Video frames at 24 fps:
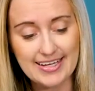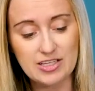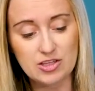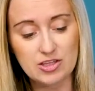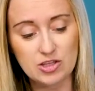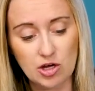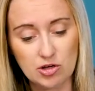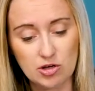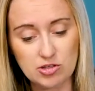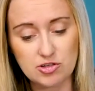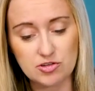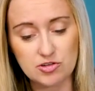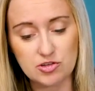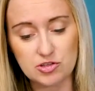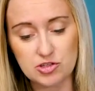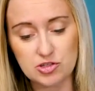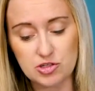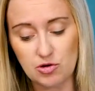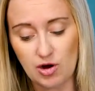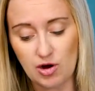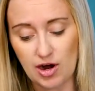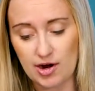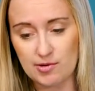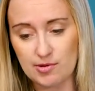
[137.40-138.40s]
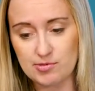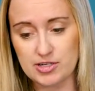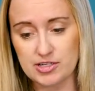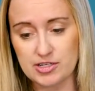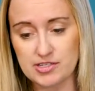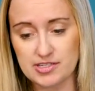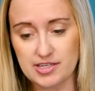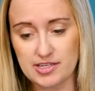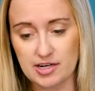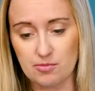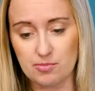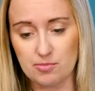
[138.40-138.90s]
those are the two
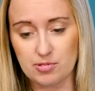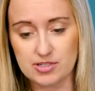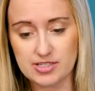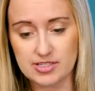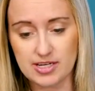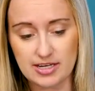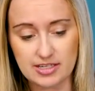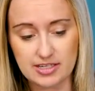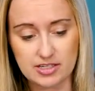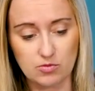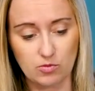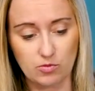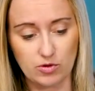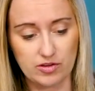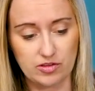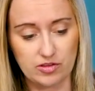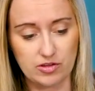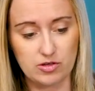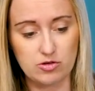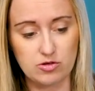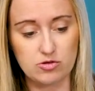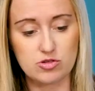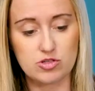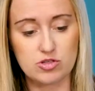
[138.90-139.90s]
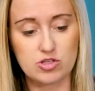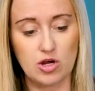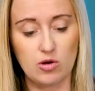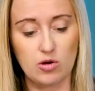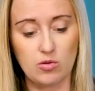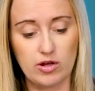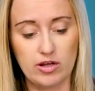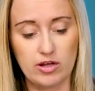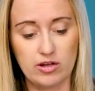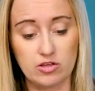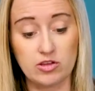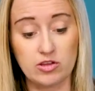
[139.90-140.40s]
options that are presented with you.
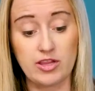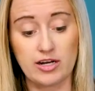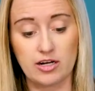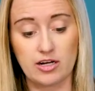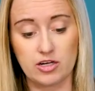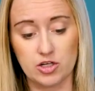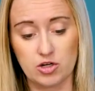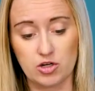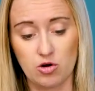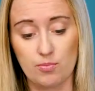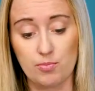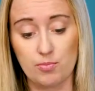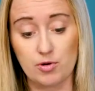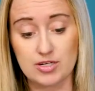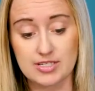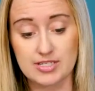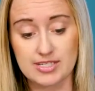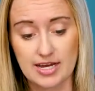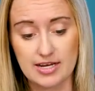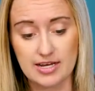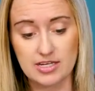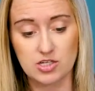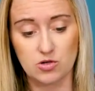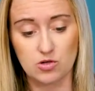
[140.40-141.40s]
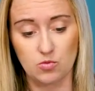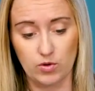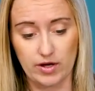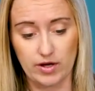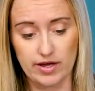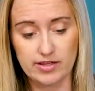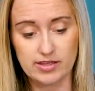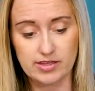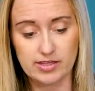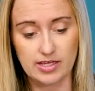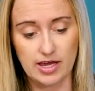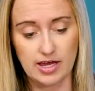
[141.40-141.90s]
So that you're presented
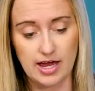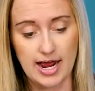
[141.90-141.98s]
with.